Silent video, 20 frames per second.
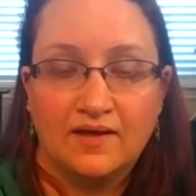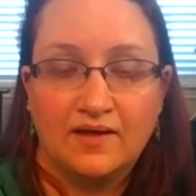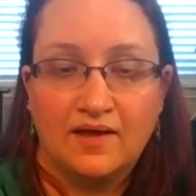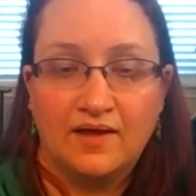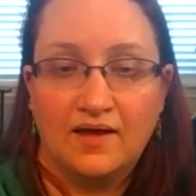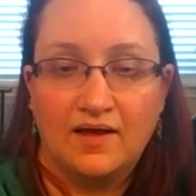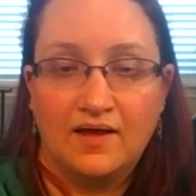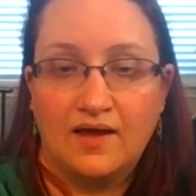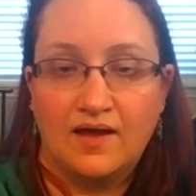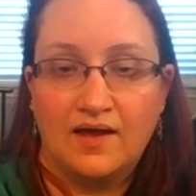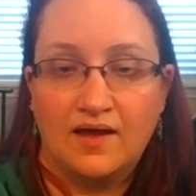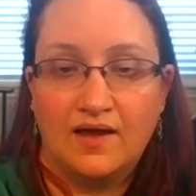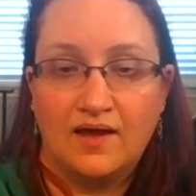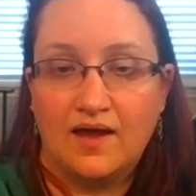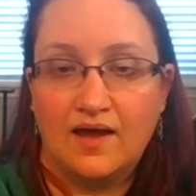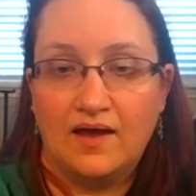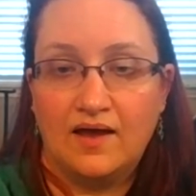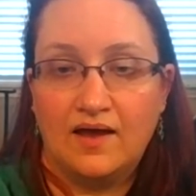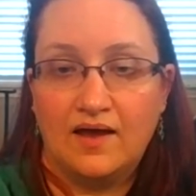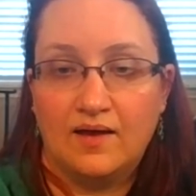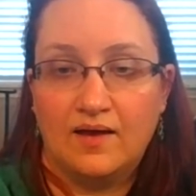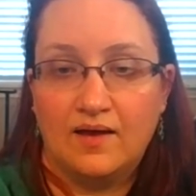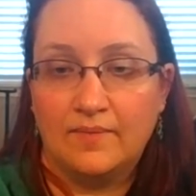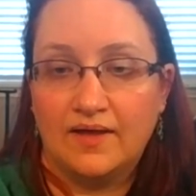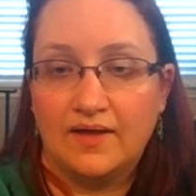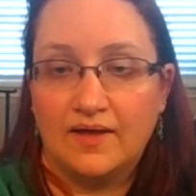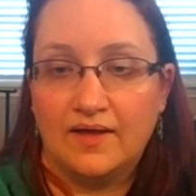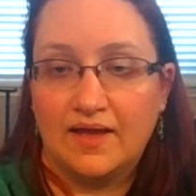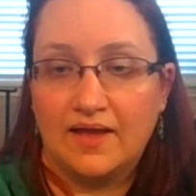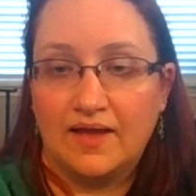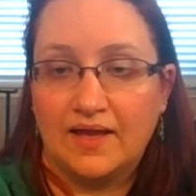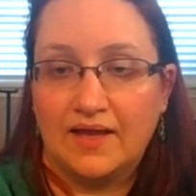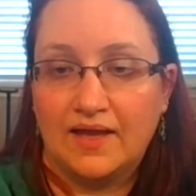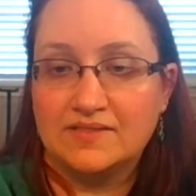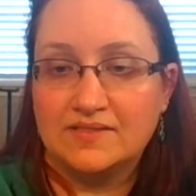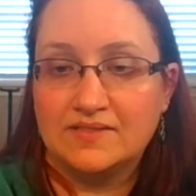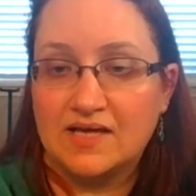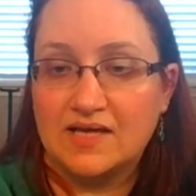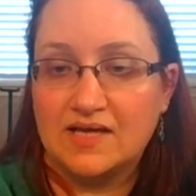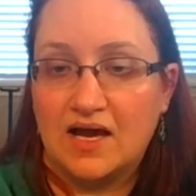And
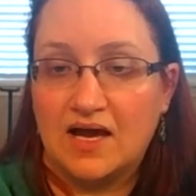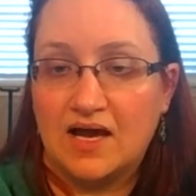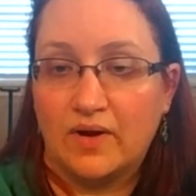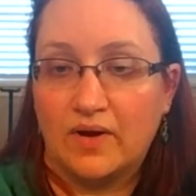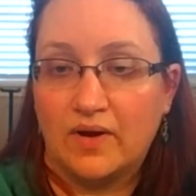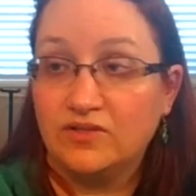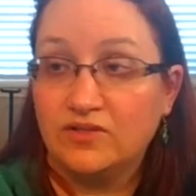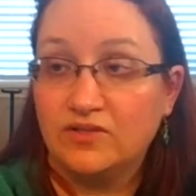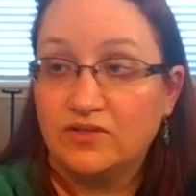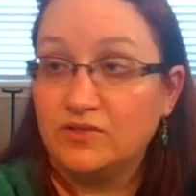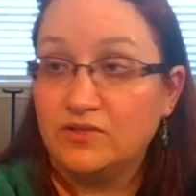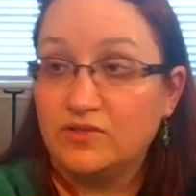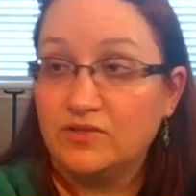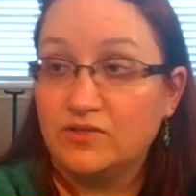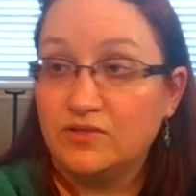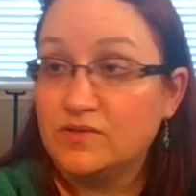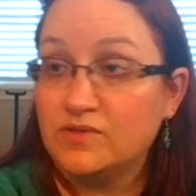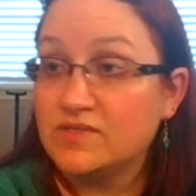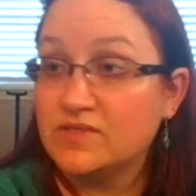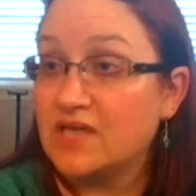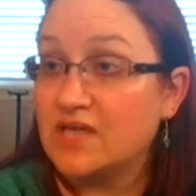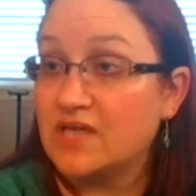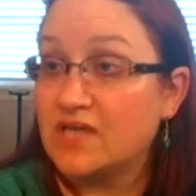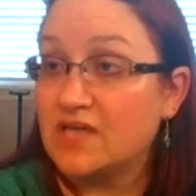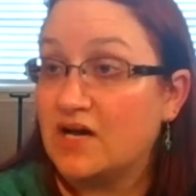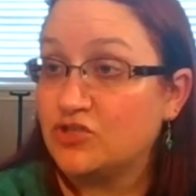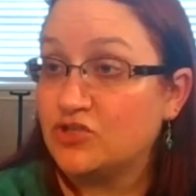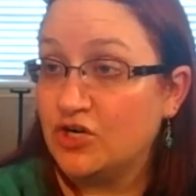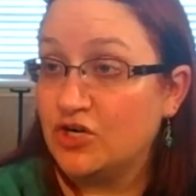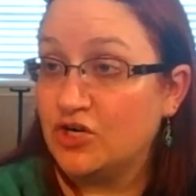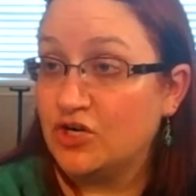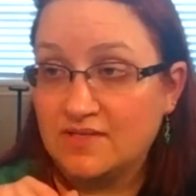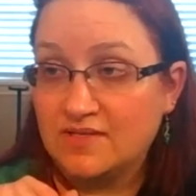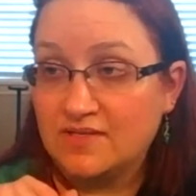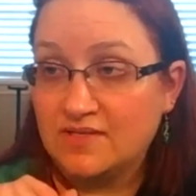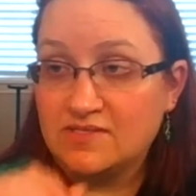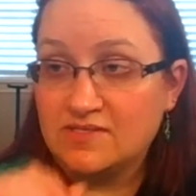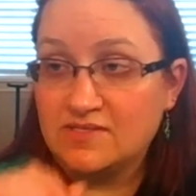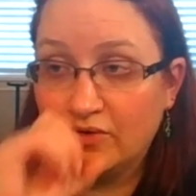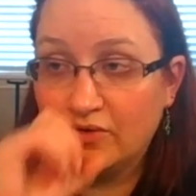what I'll do is I'll turn this
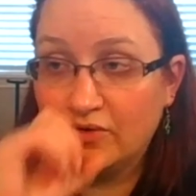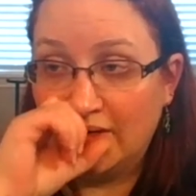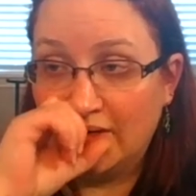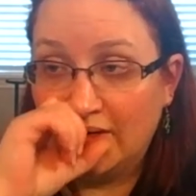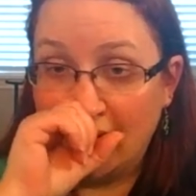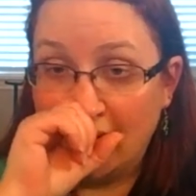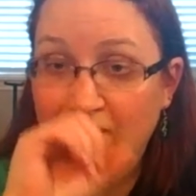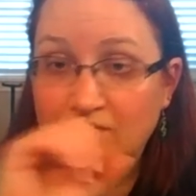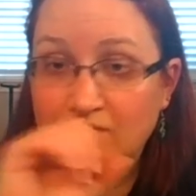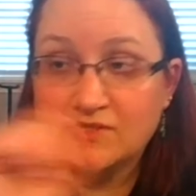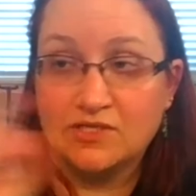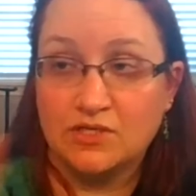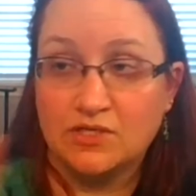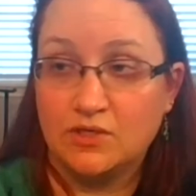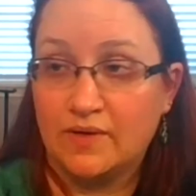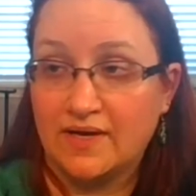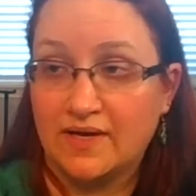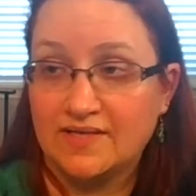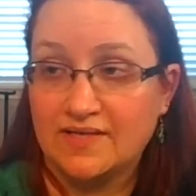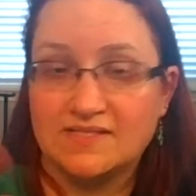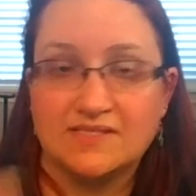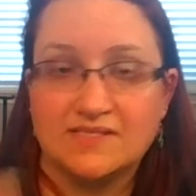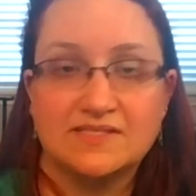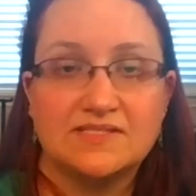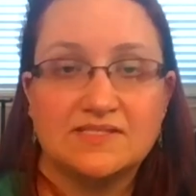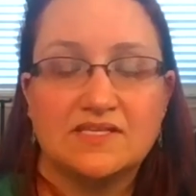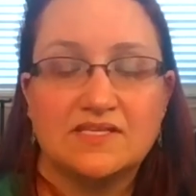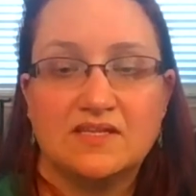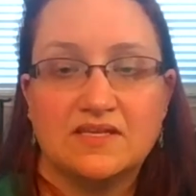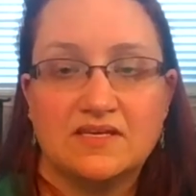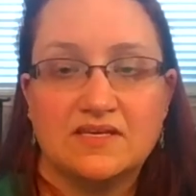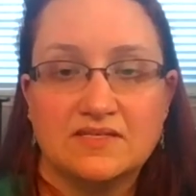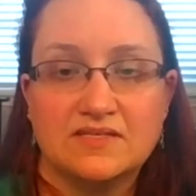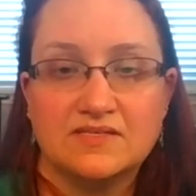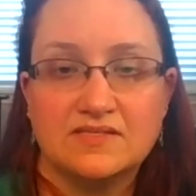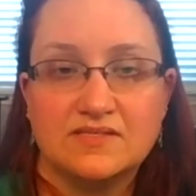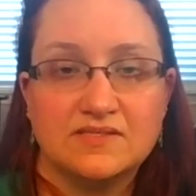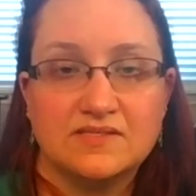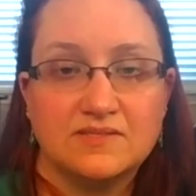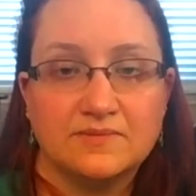screen around so you guys can see
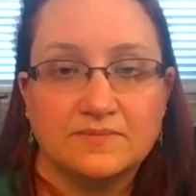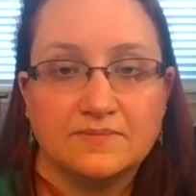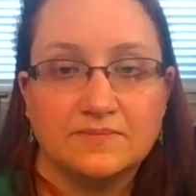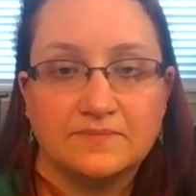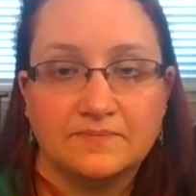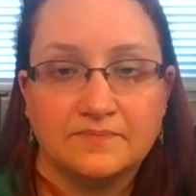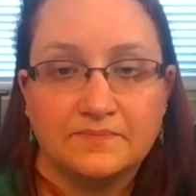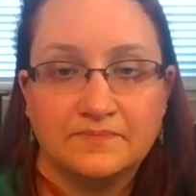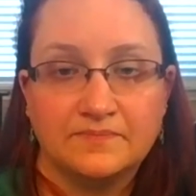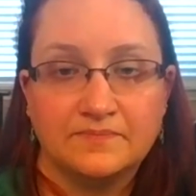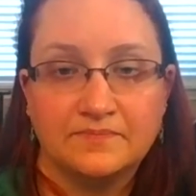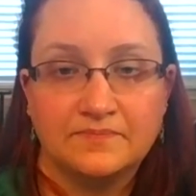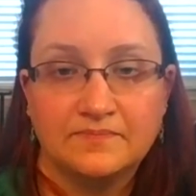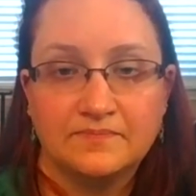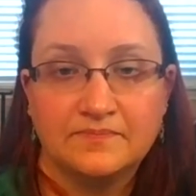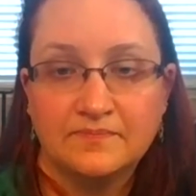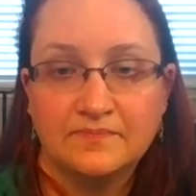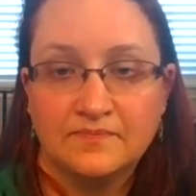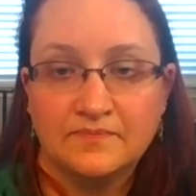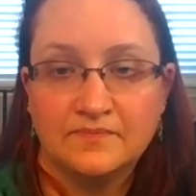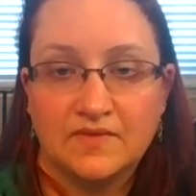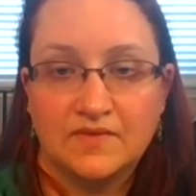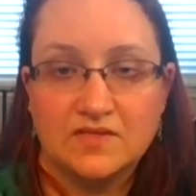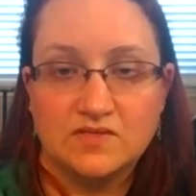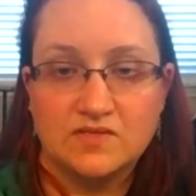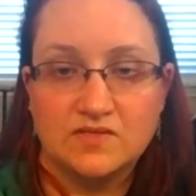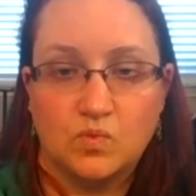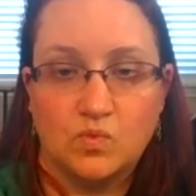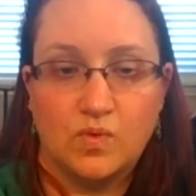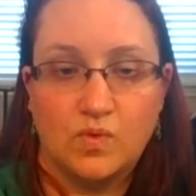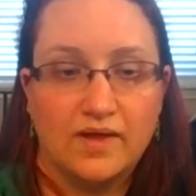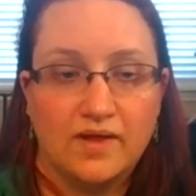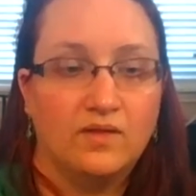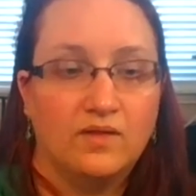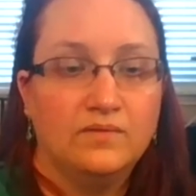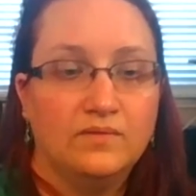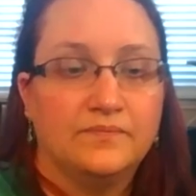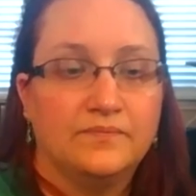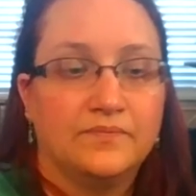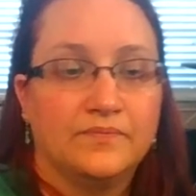this as
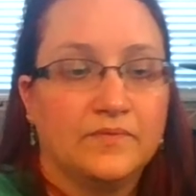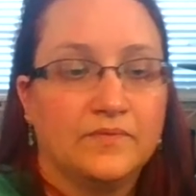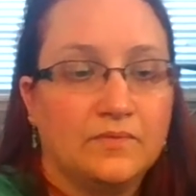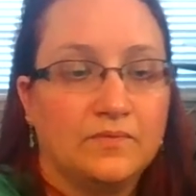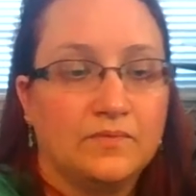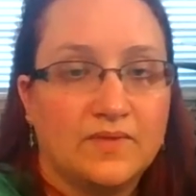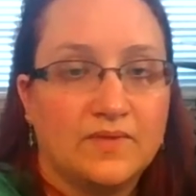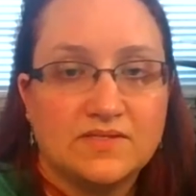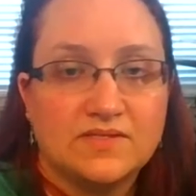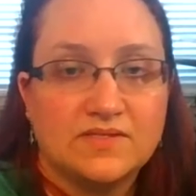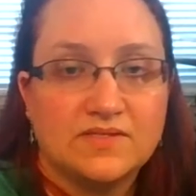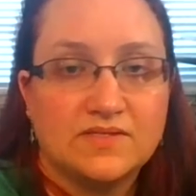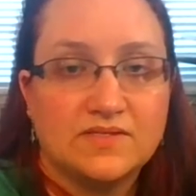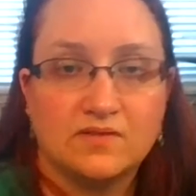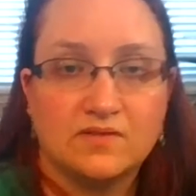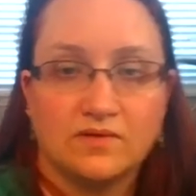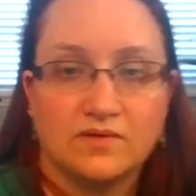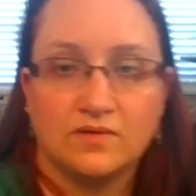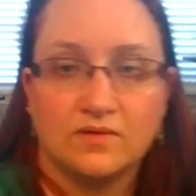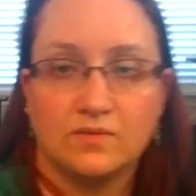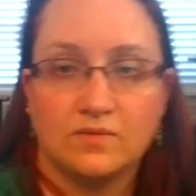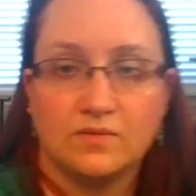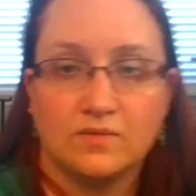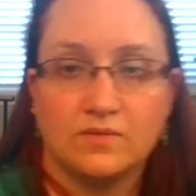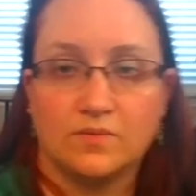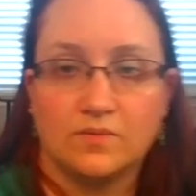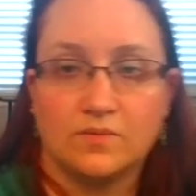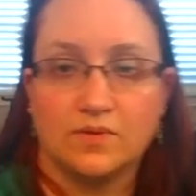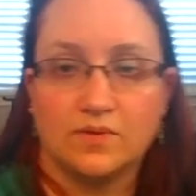well. Nope, that's not going to work. Okay.